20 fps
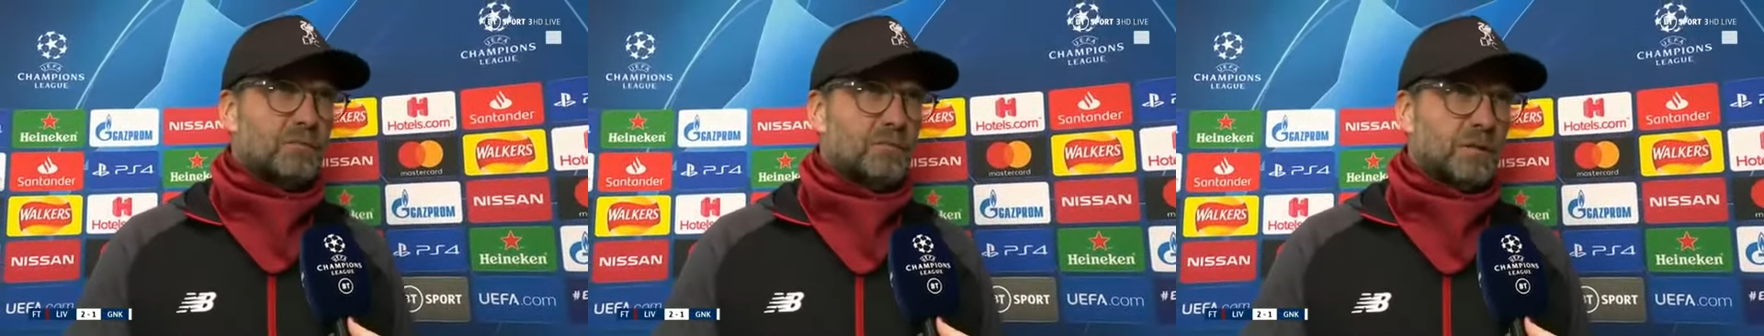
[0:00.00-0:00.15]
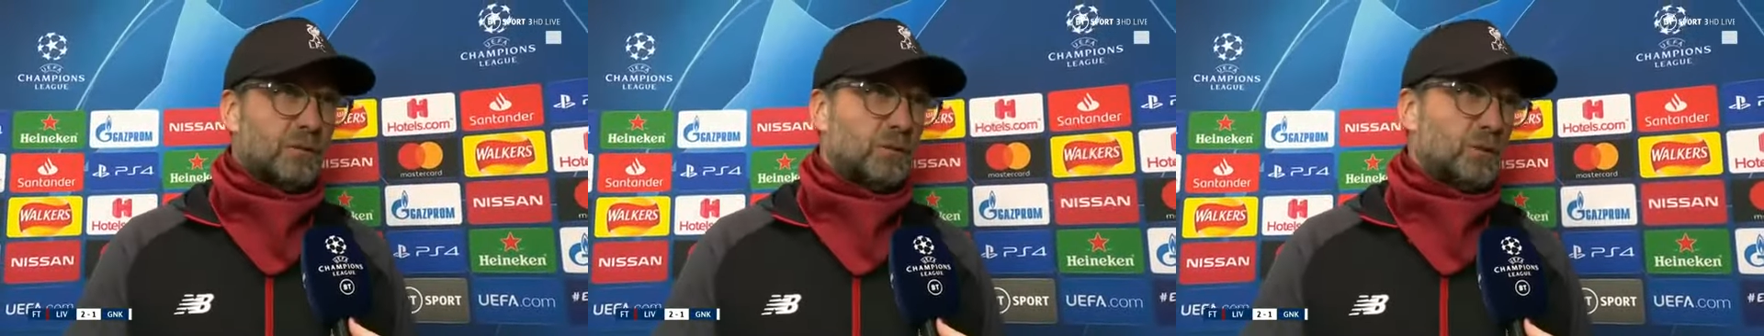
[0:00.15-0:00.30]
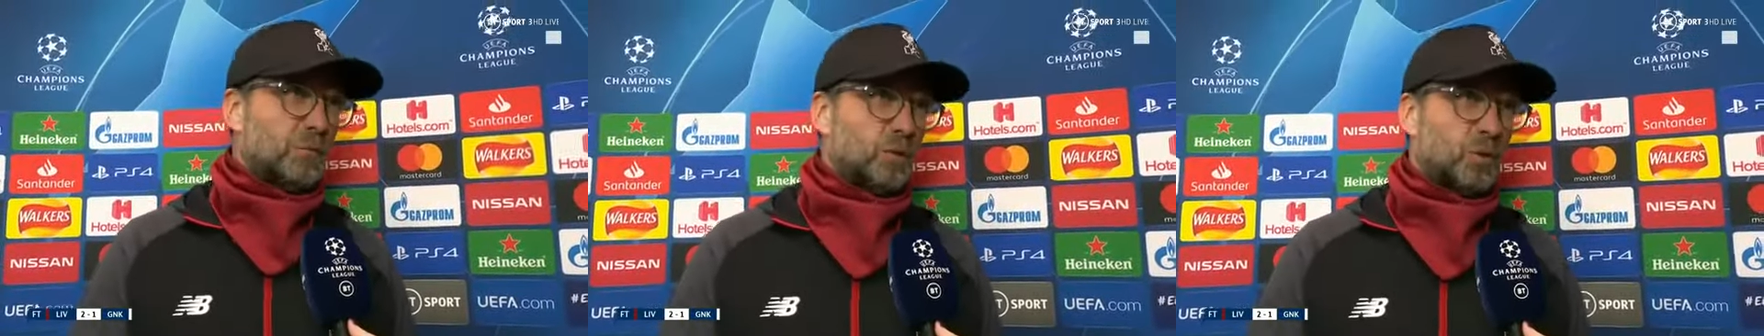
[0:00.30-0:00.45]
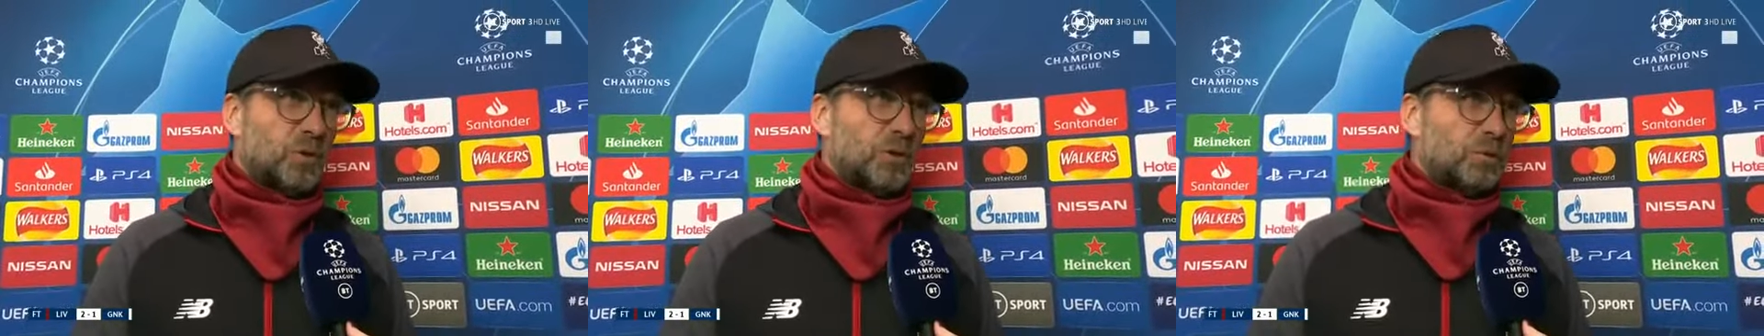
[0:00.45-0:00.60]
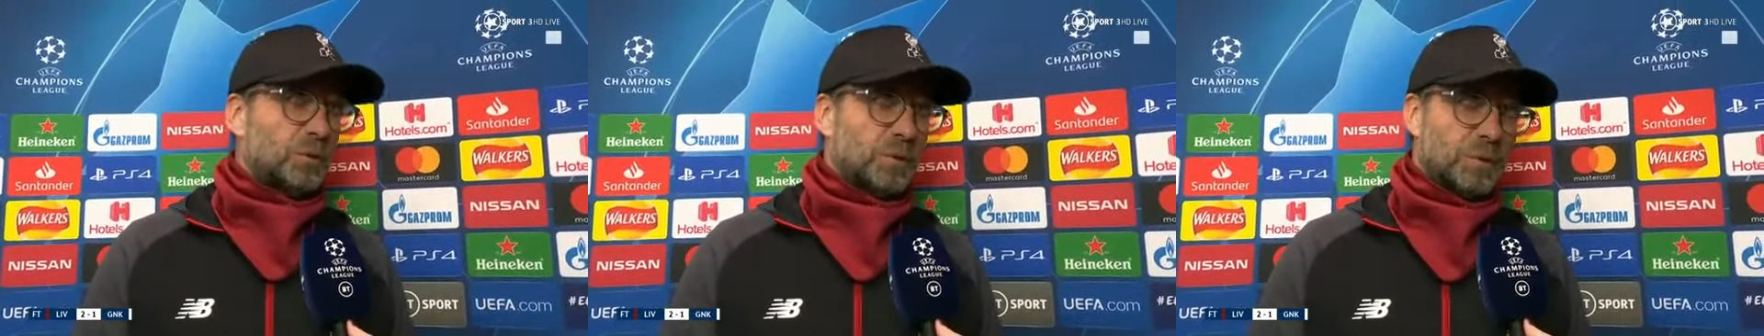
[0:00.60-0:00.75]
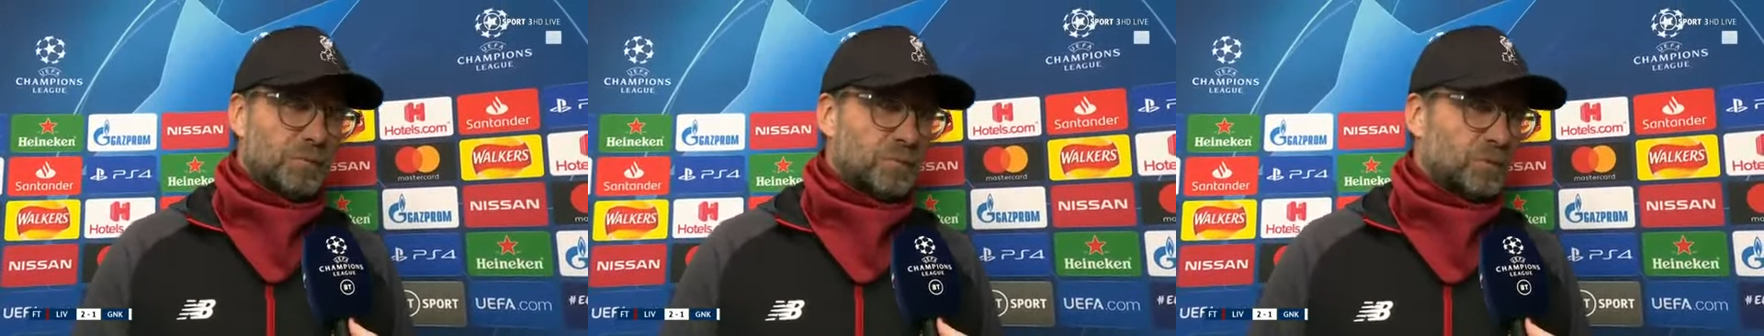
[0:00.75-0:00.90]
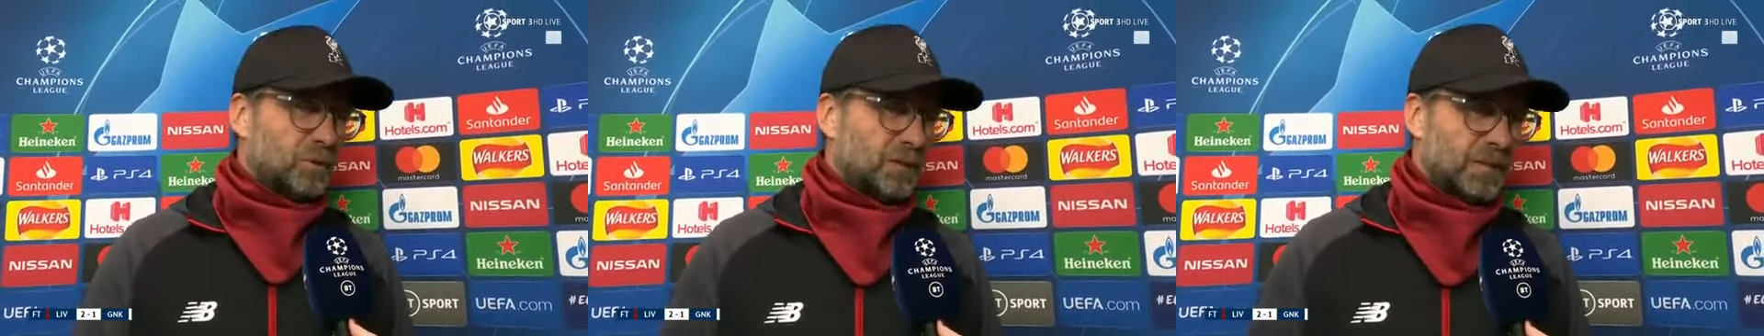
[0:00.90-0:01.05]
I only
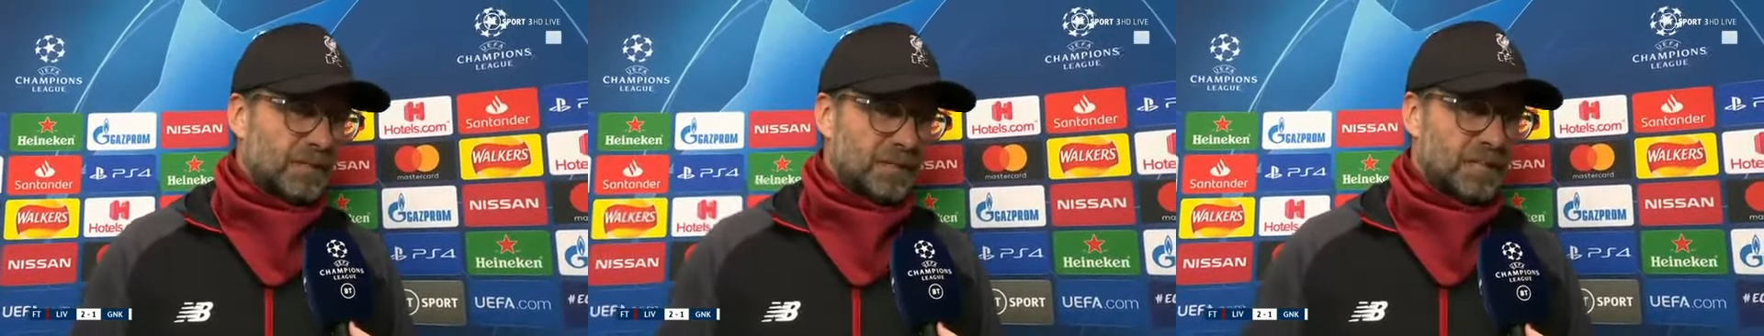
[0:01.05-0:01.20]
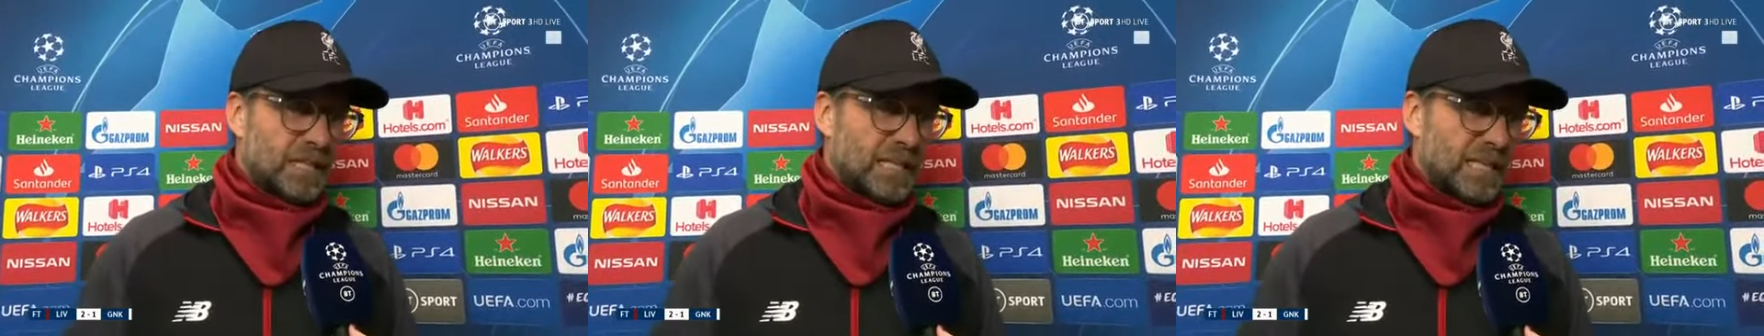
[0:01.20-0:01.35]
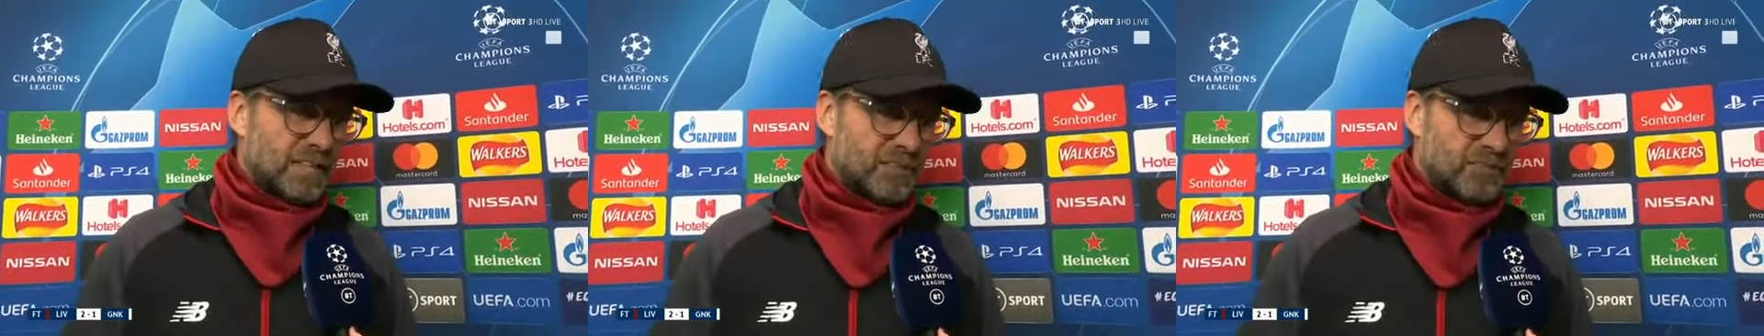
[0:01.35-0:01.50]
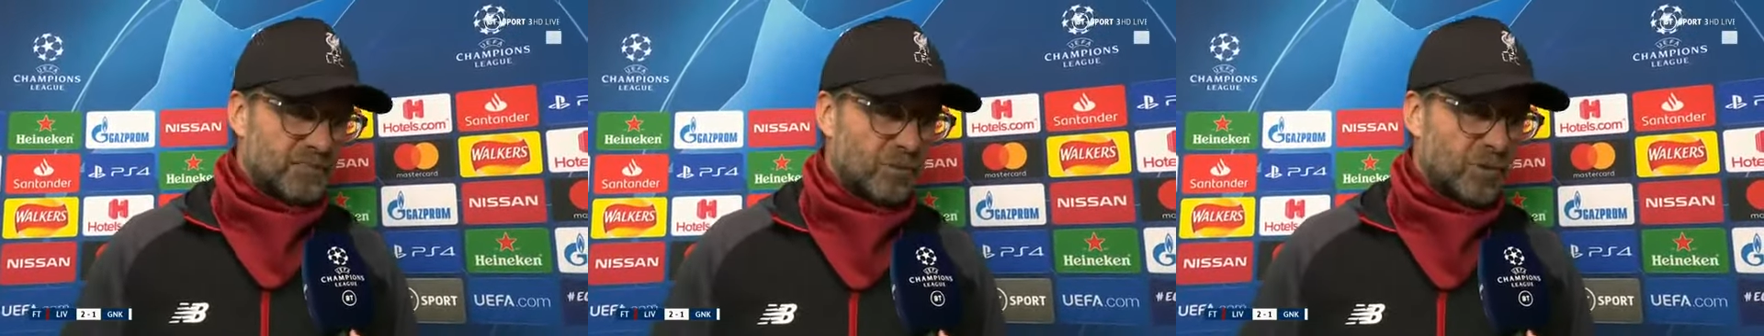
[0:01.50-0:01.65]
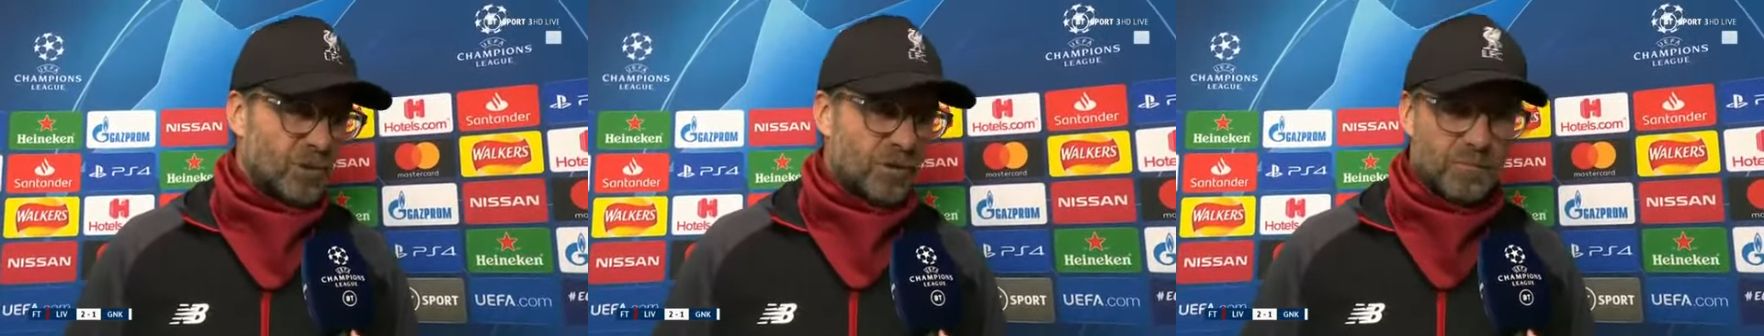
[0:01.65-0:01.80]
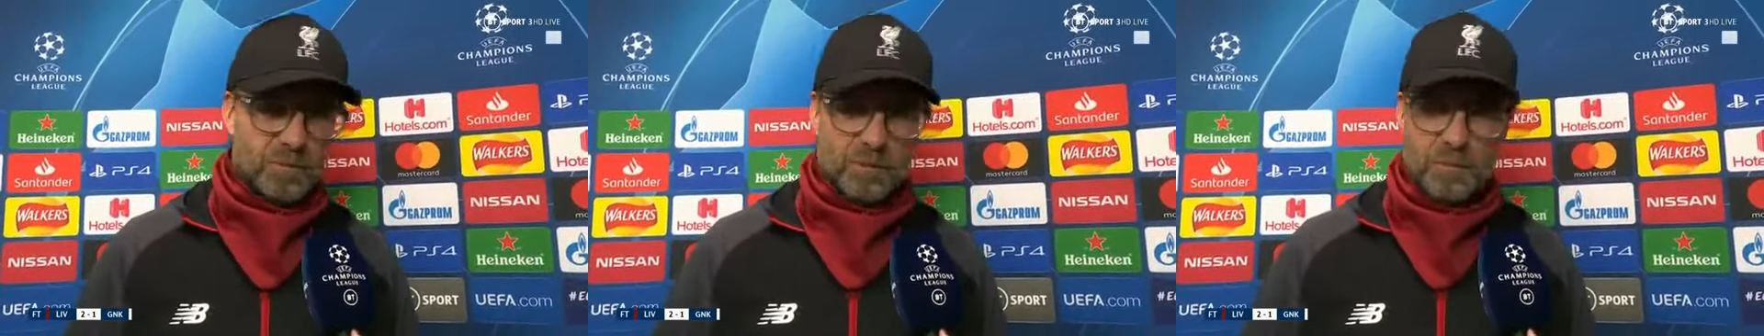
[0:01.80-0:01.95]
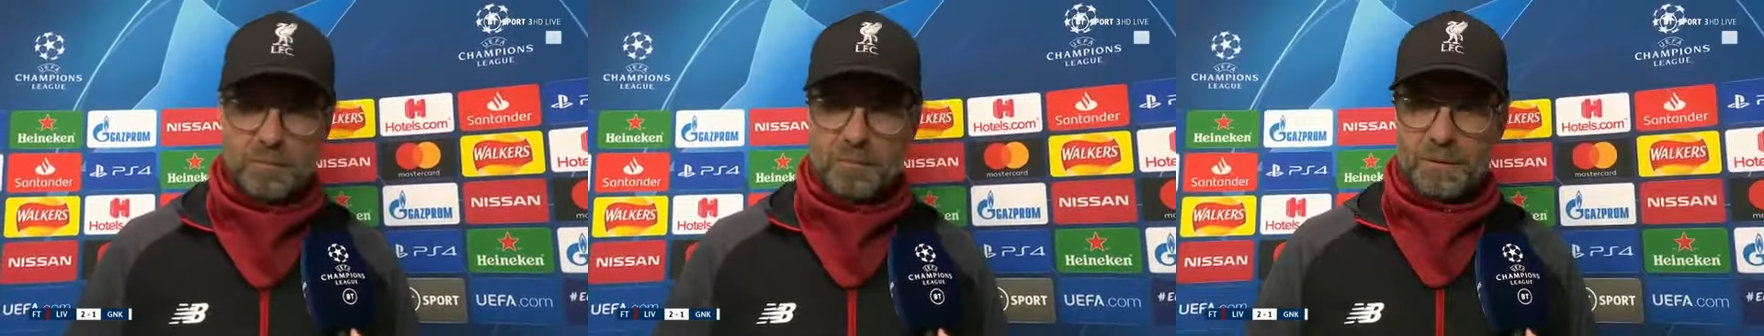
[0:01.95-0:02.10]
remember really the last 4
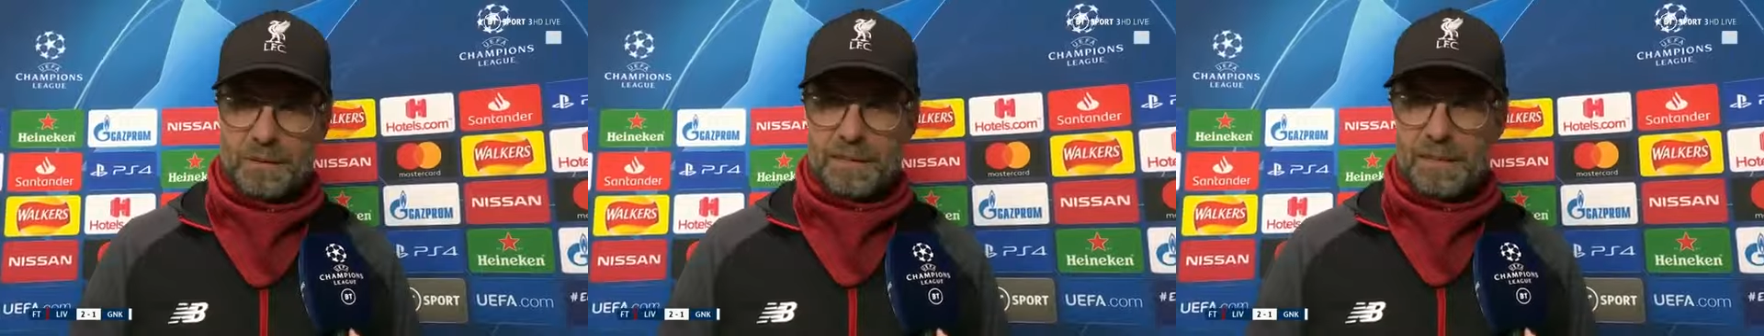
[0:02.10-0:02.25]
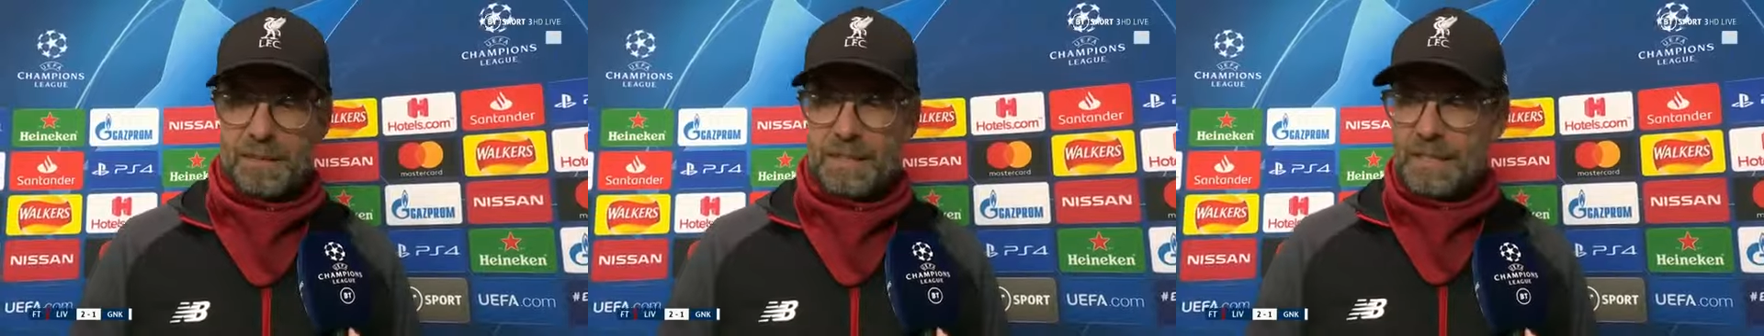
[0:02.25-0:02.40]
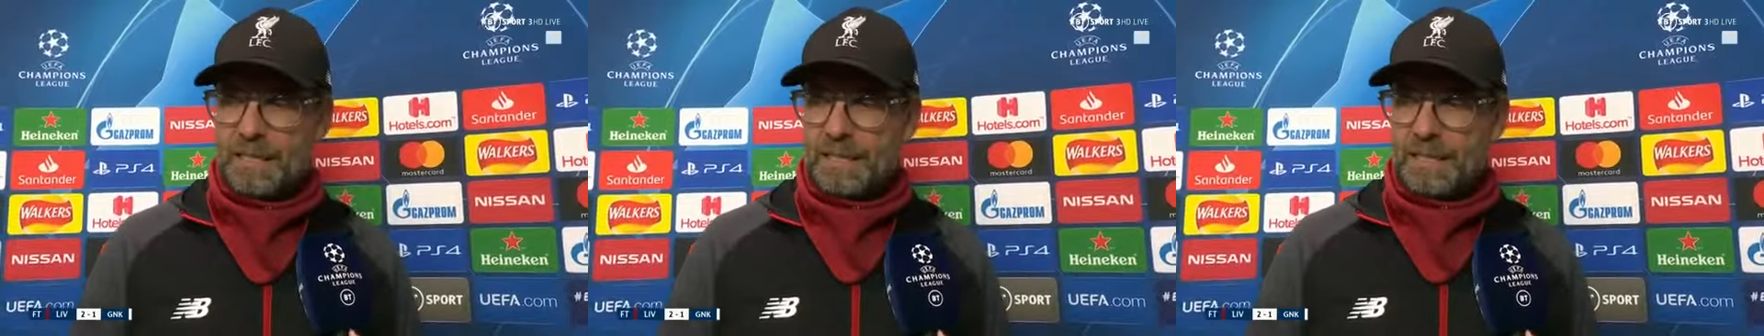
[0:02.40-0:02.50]
probably.